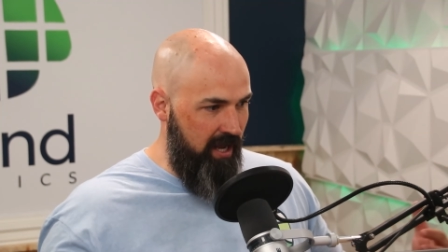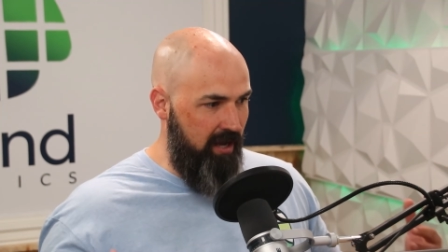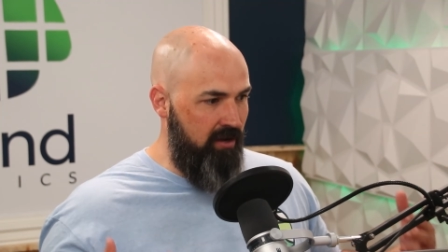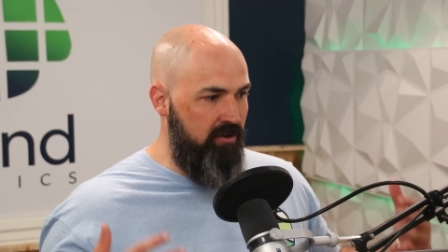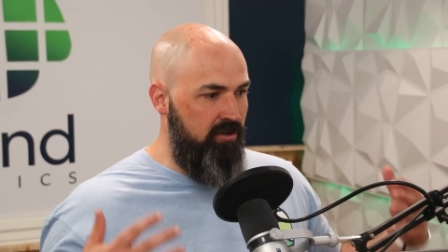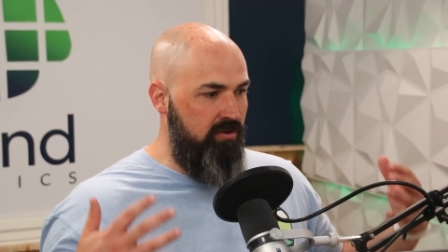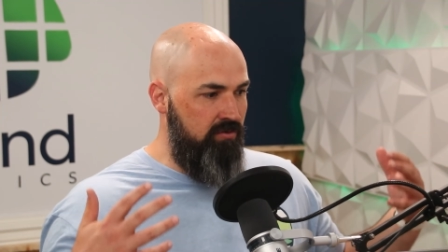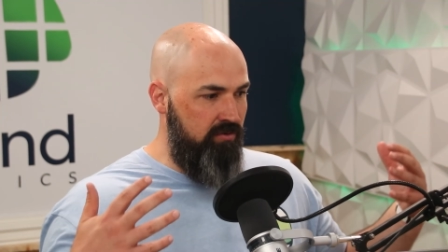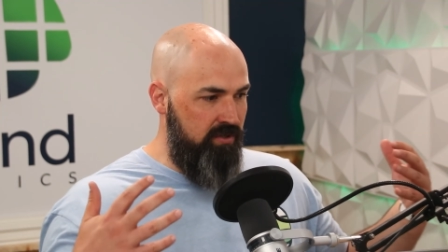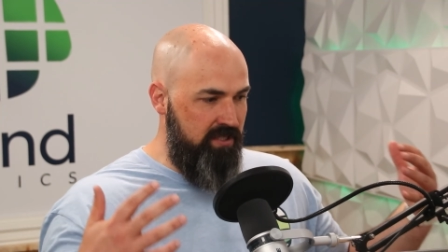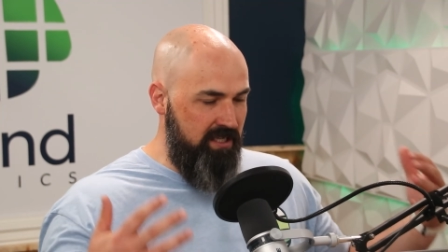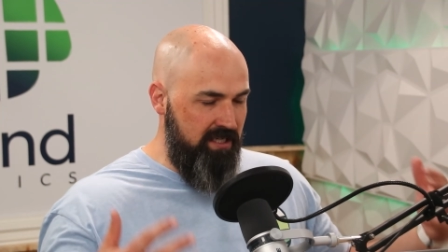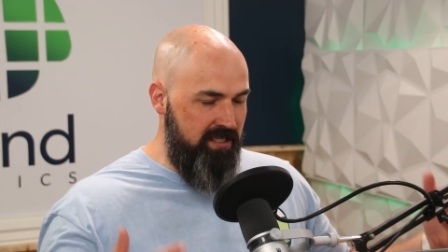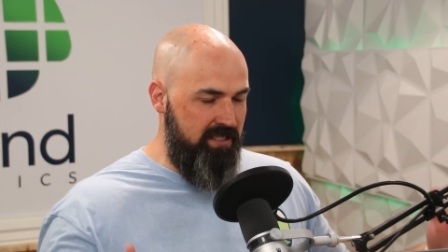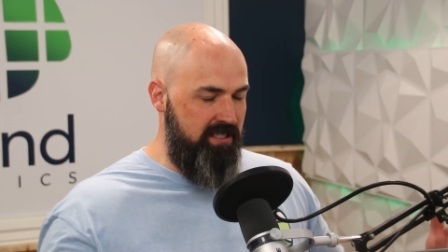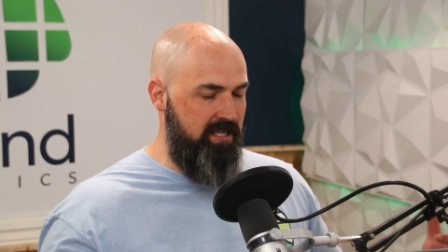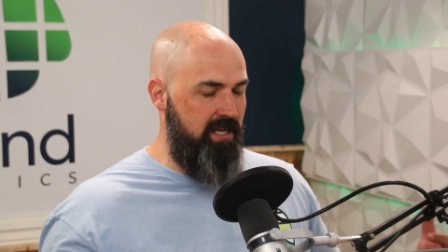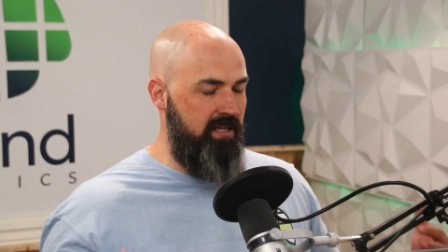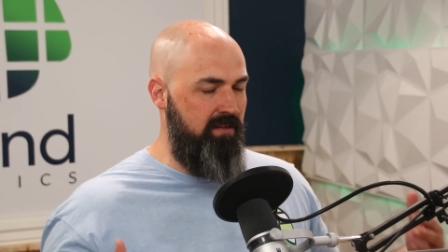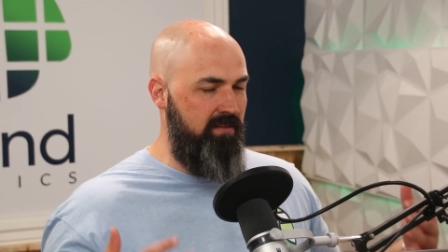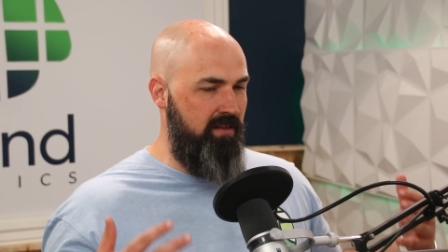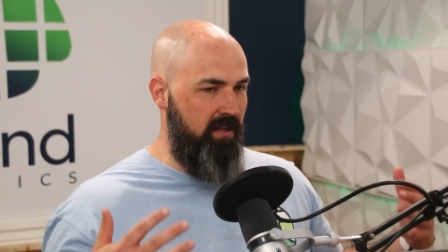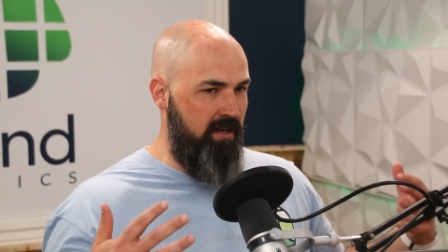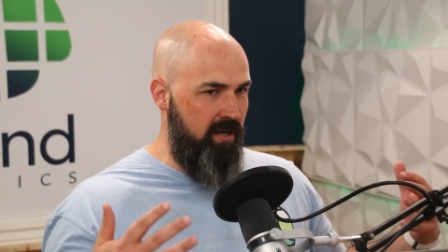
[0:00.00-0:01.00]
how you
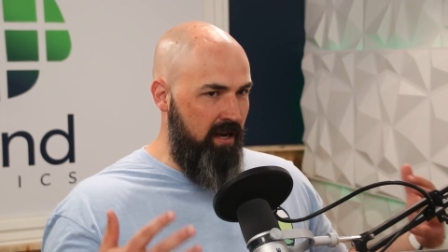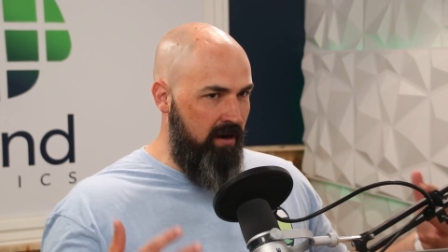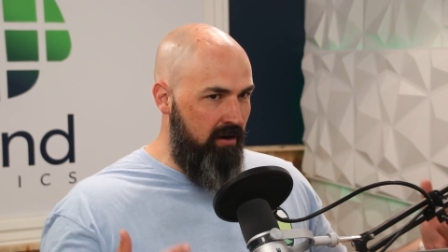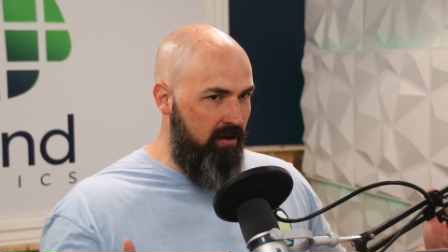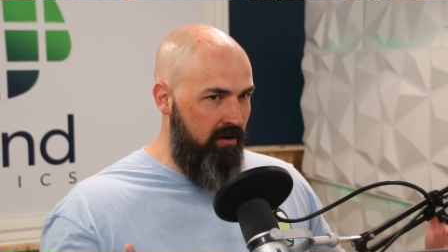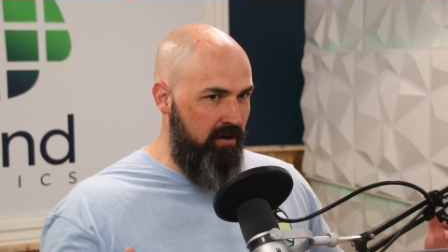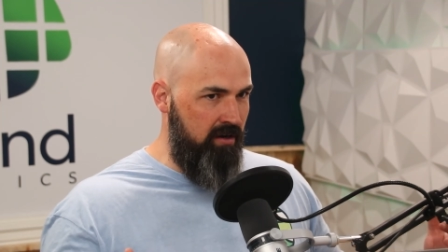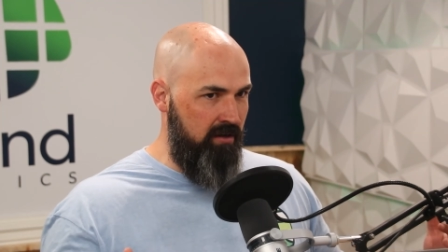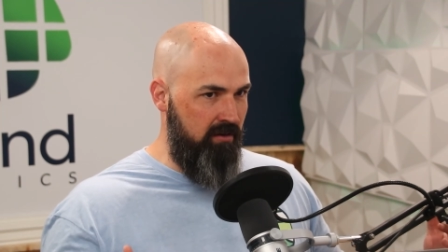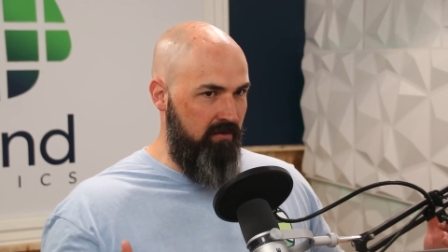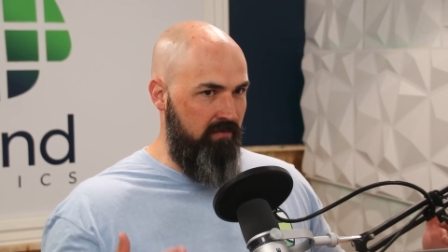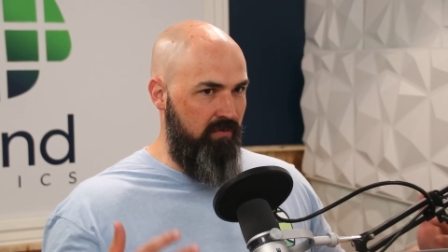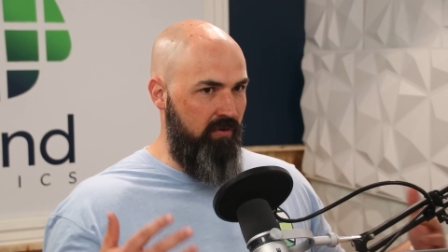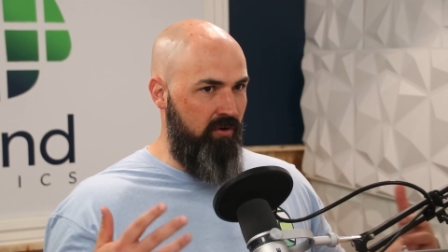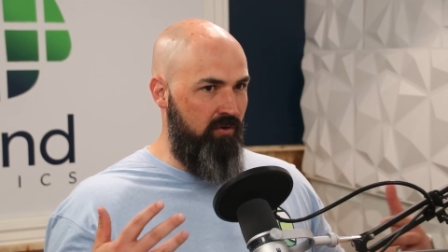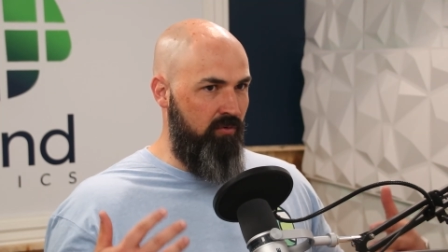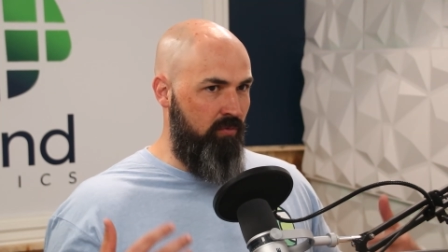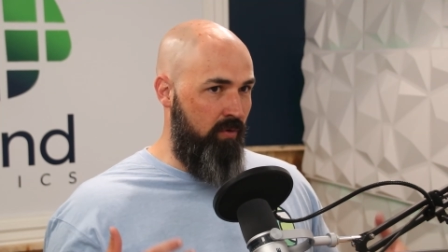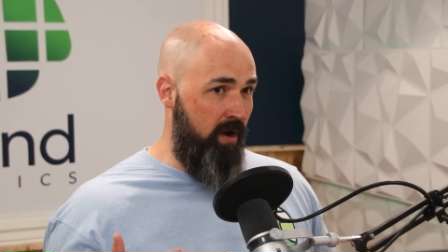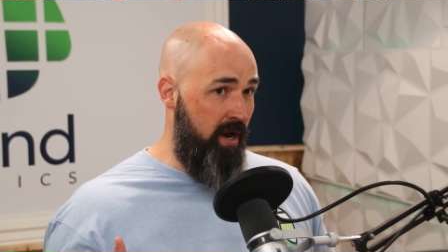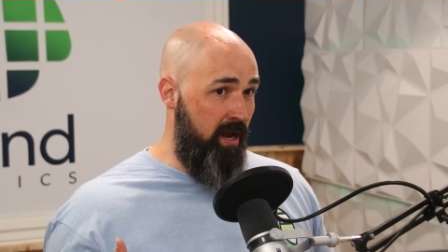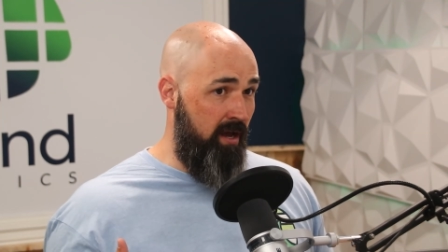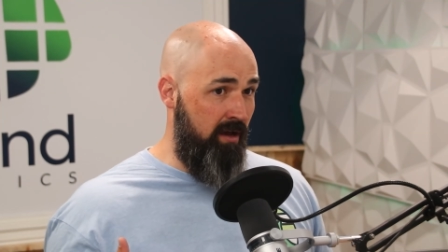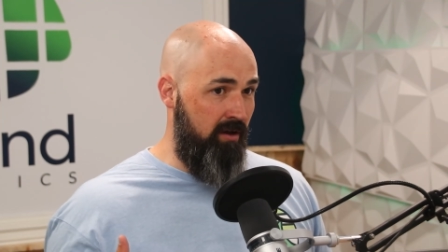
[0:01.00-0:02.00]
dictate the narrative
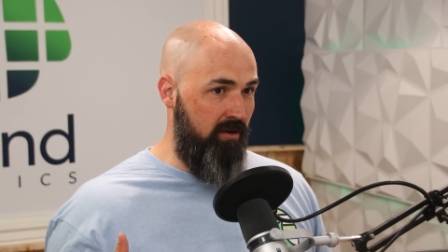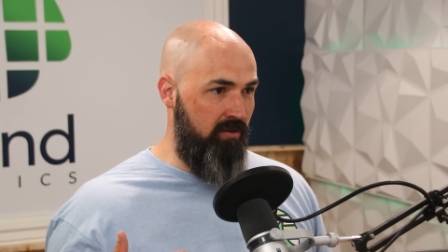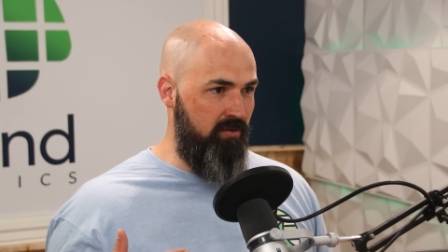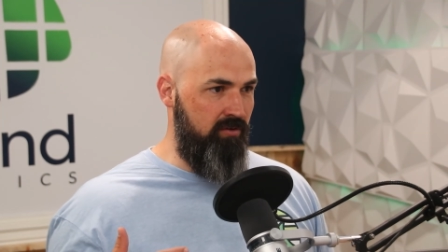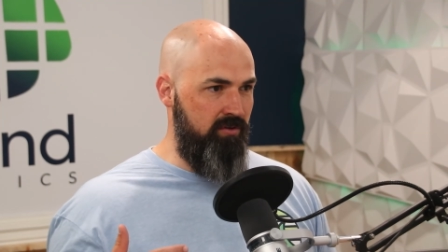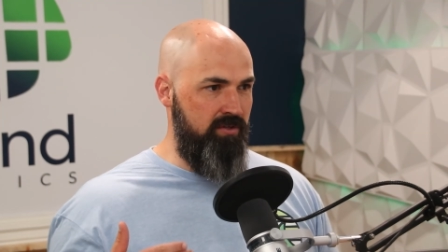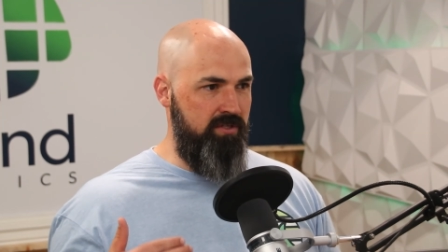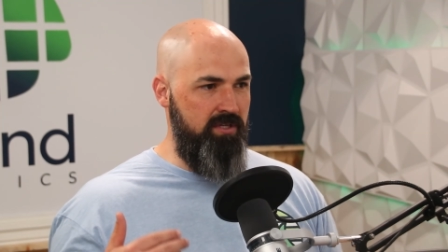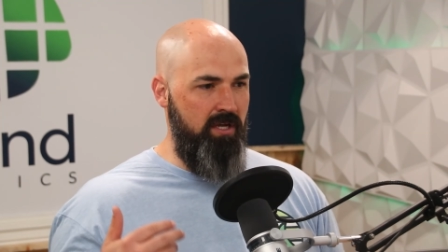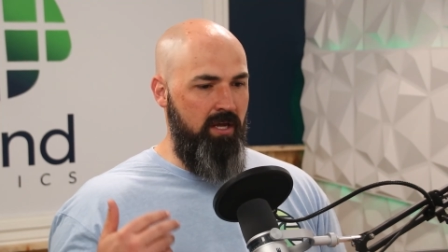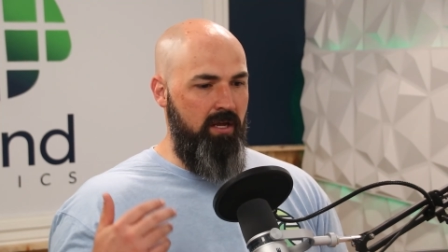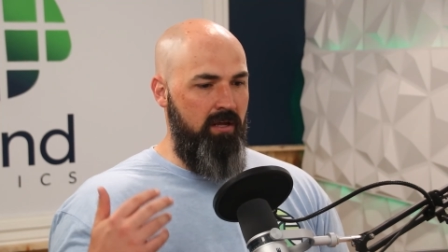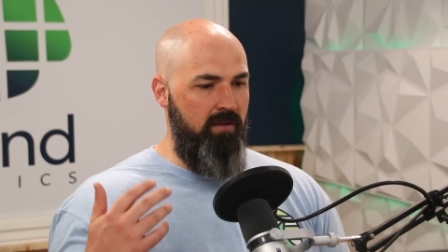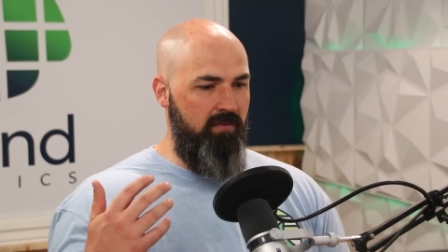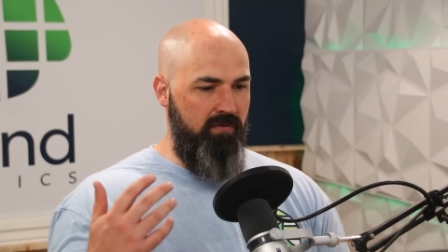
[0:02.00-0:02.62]
around